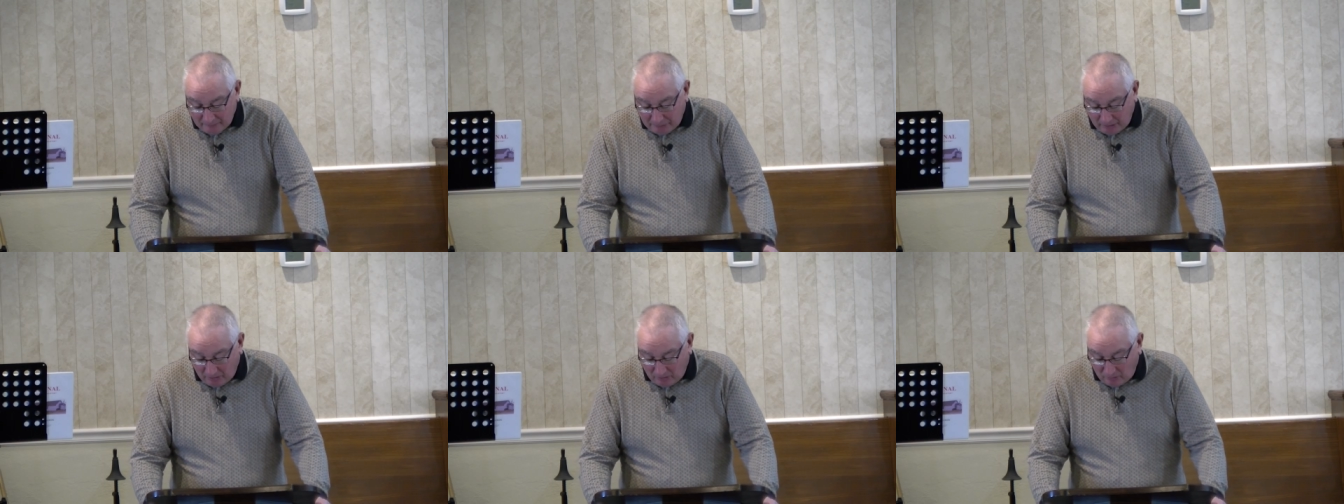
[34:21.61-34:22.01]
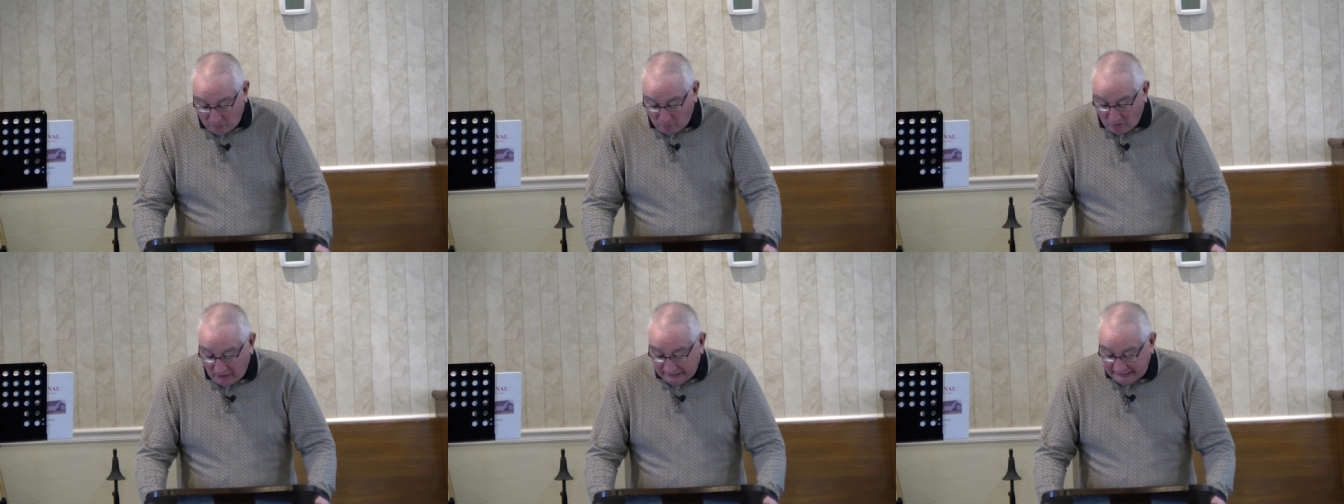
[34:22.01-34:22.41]
Paul
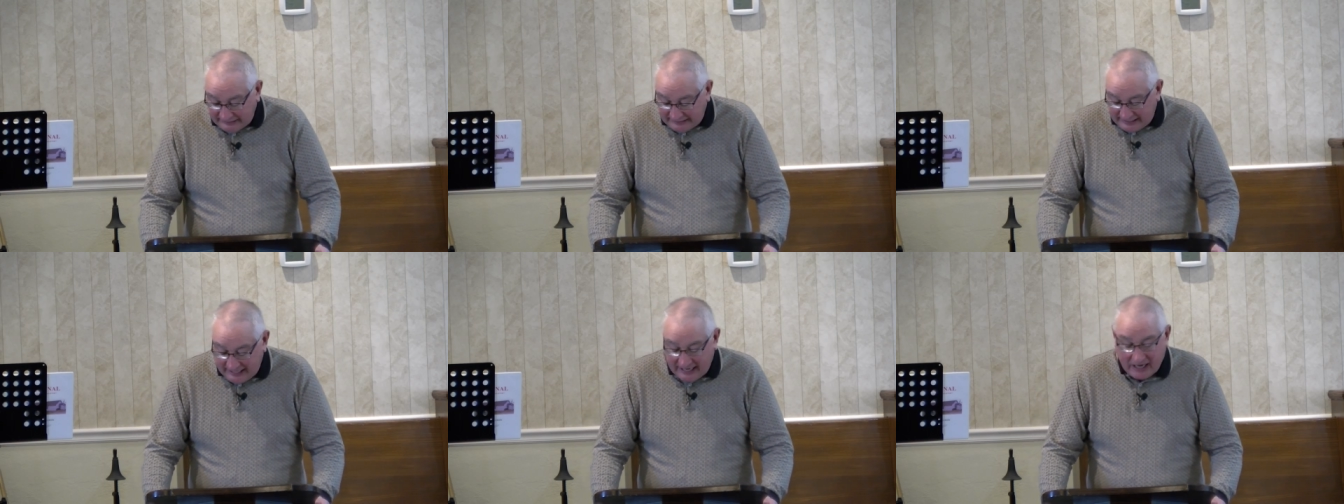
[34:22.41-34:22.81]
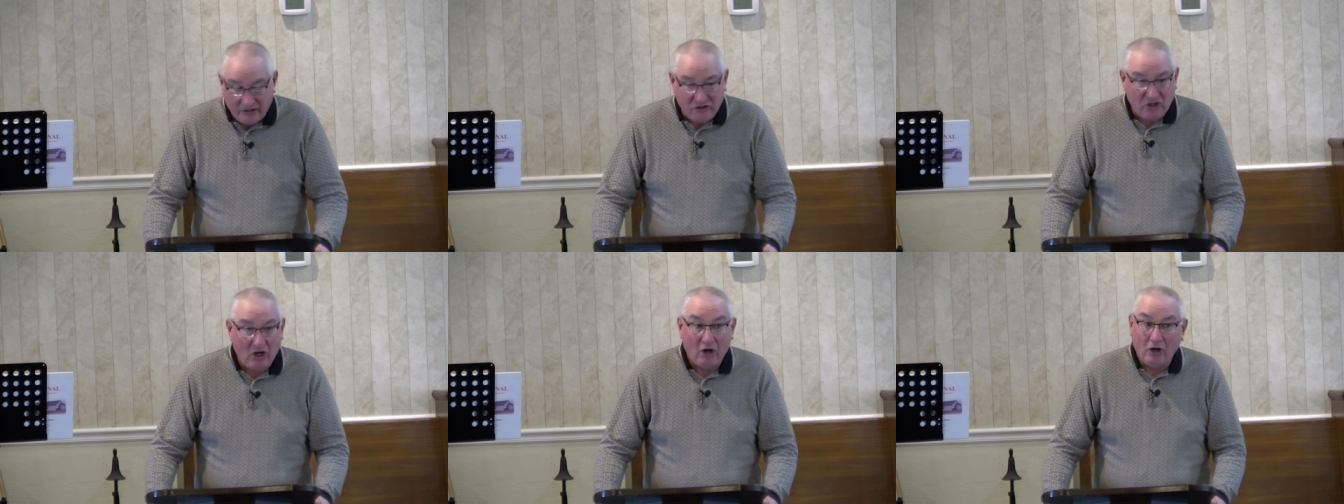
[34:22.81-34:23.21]
wanted
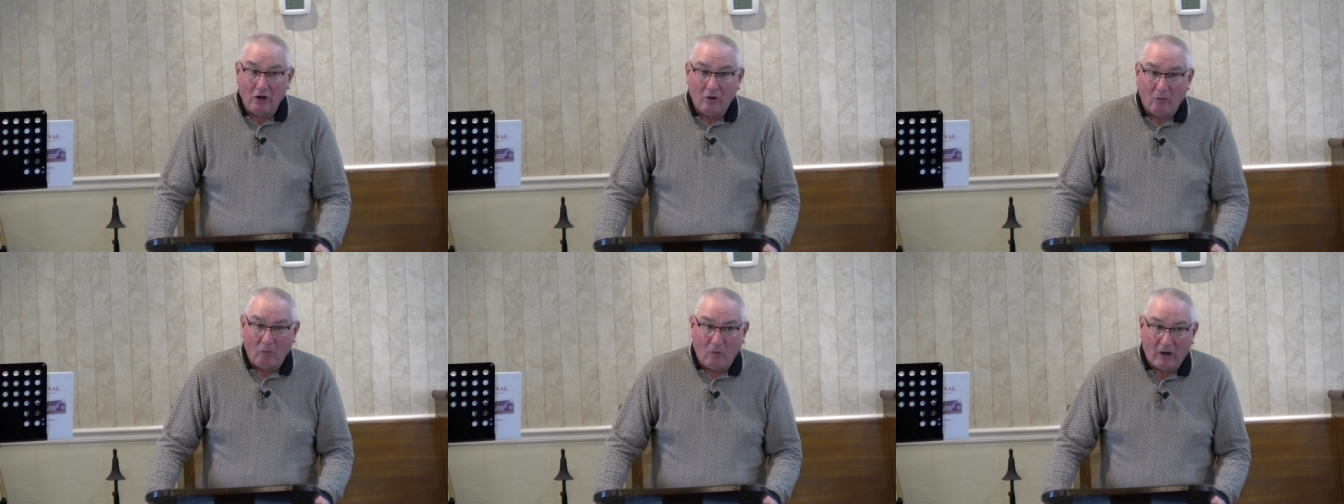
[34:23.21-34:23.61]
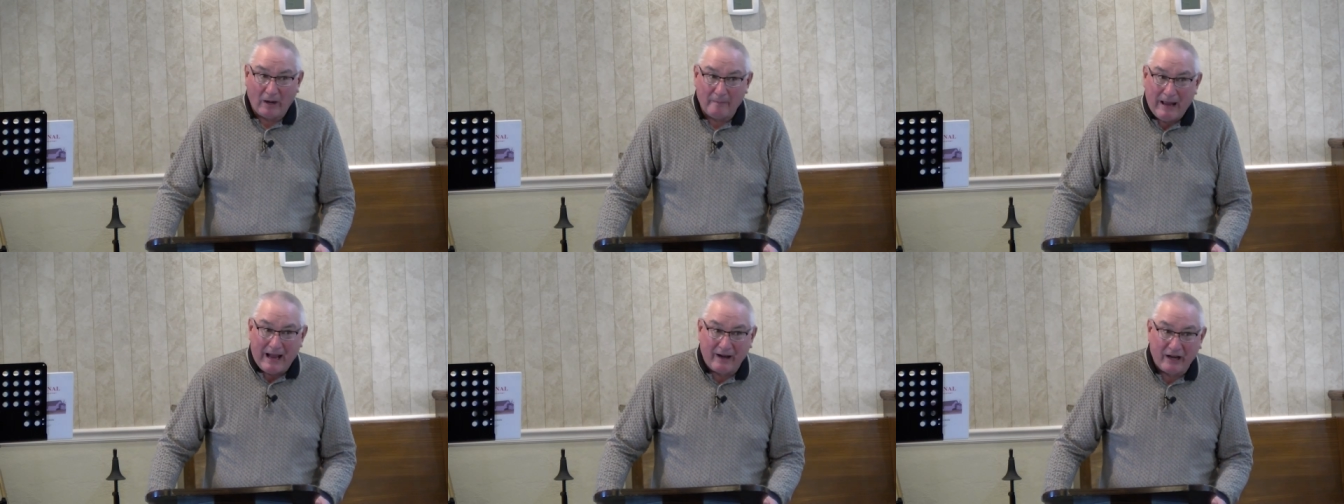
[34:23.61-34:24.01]
this. What
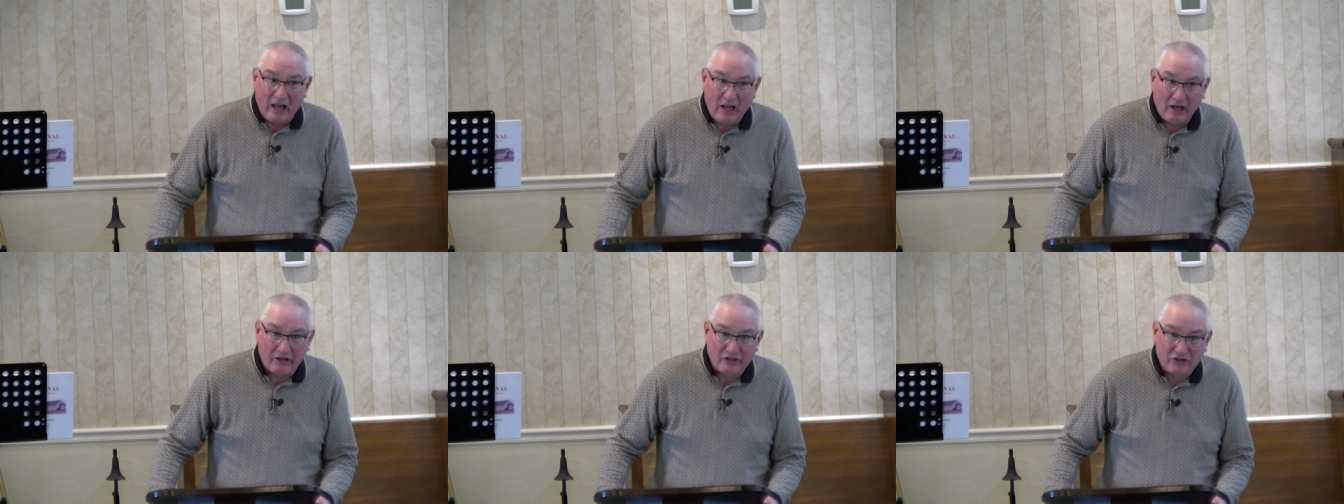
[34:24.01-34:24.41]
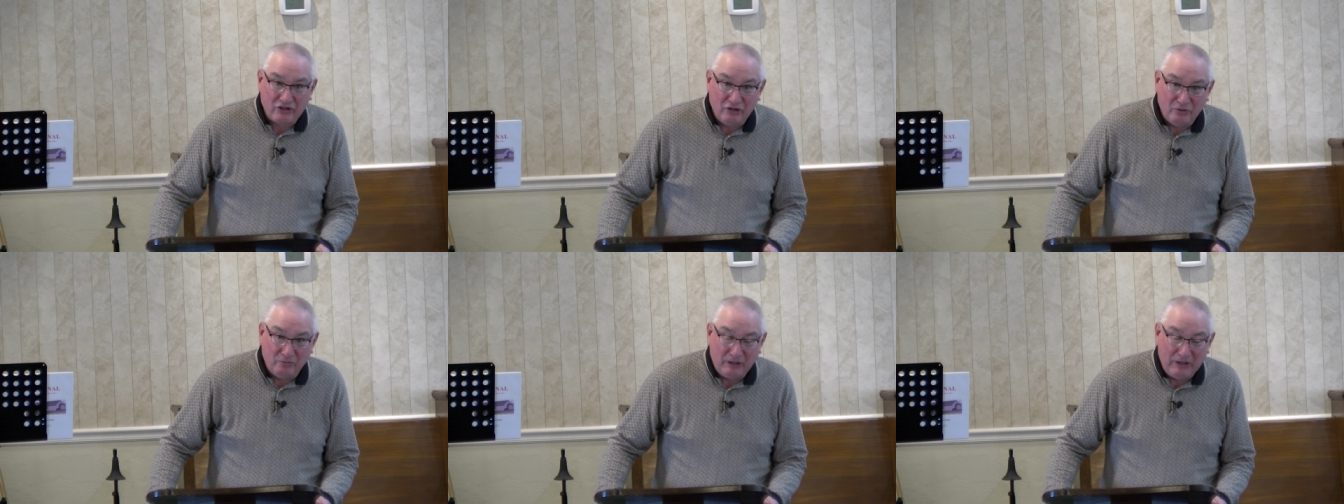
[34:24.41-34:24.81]
about us?
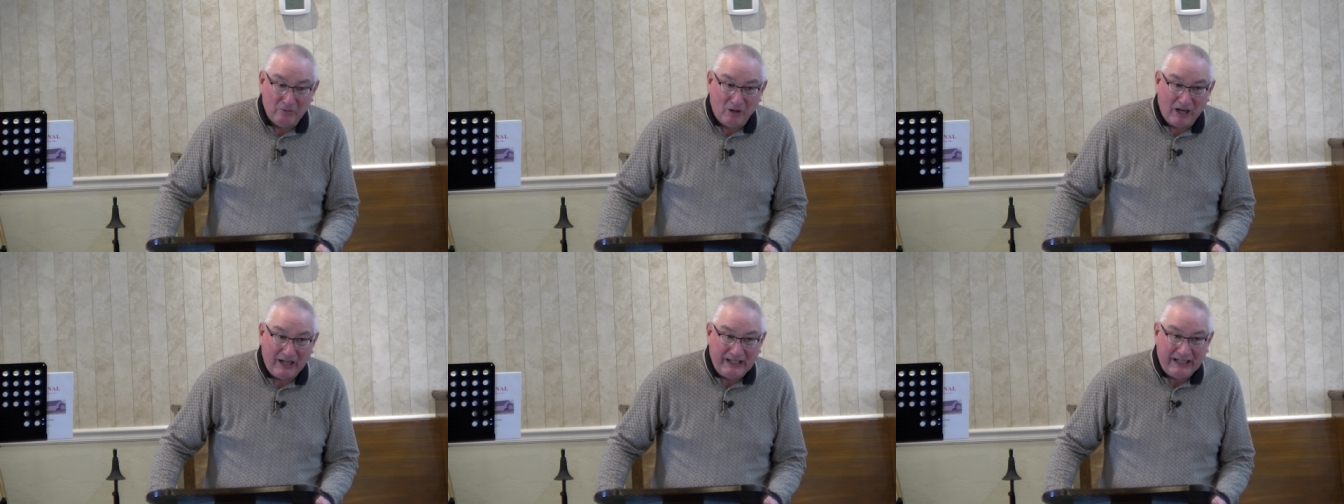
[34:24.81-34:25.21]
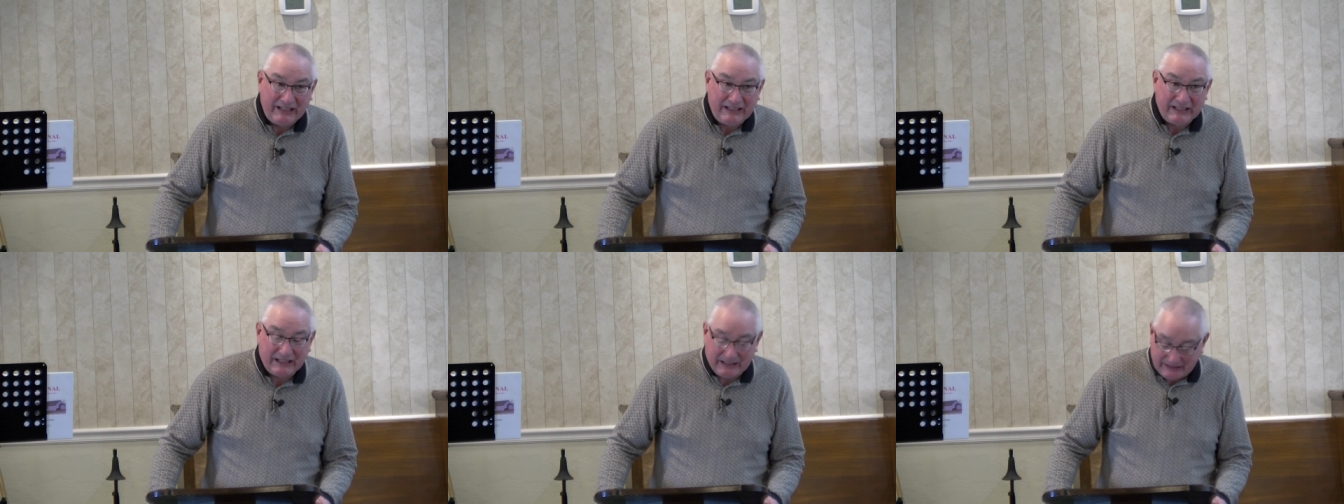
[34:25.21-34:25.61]
Do we want
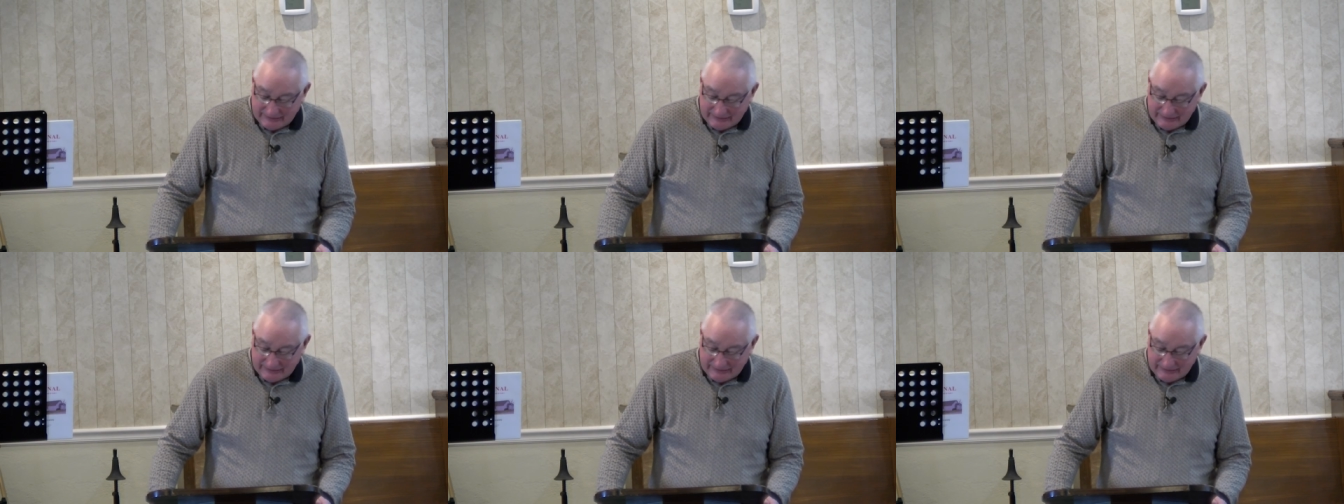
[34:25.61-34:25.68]
it?